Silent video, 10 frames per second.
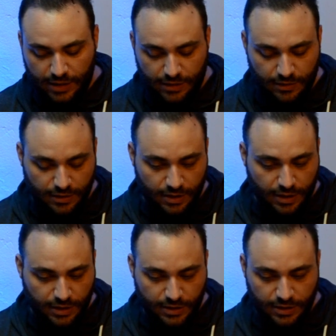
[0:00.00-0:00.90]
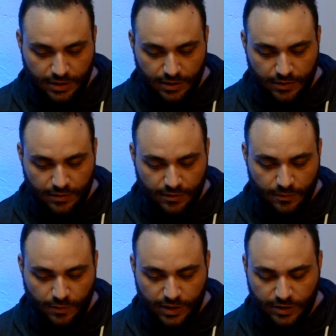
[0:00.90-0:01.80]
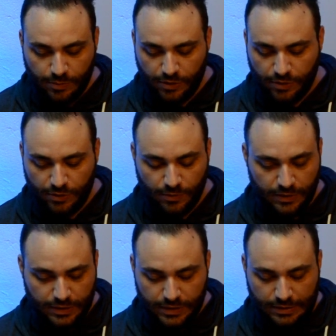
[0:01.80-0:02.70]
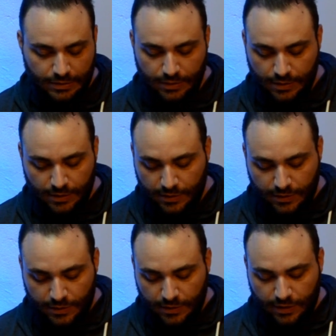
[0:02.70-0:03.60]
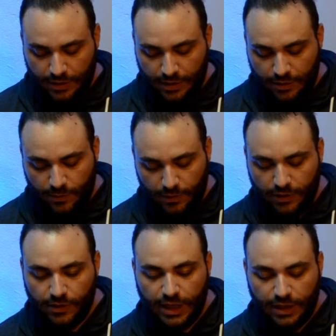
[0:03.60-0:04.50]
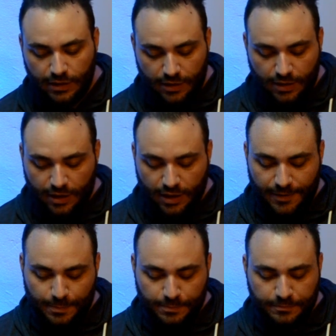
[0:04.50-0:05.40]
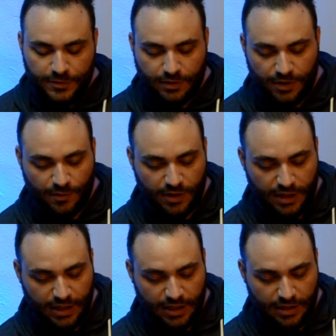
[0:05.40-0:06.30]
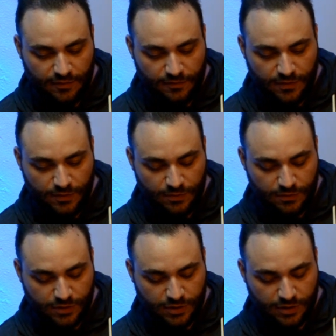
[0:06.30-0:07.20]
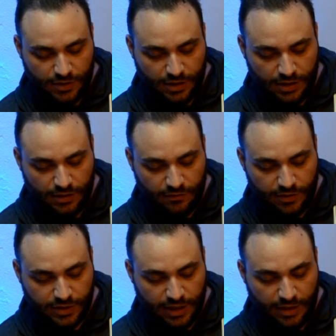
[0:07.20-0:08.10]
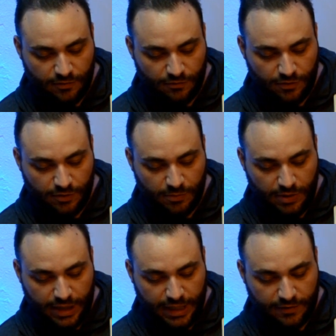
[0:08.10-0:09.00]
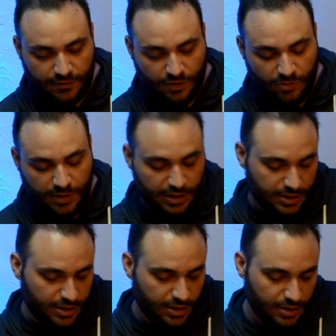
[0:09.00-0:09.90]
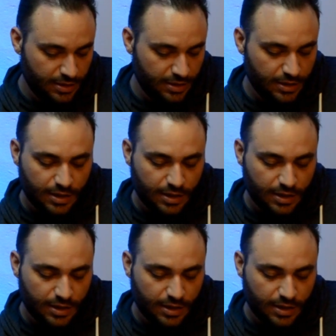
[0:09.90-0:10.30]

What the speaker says: had here connected white to blue was nowhere near that. So I went ahead and fused the rest of that roll of black filament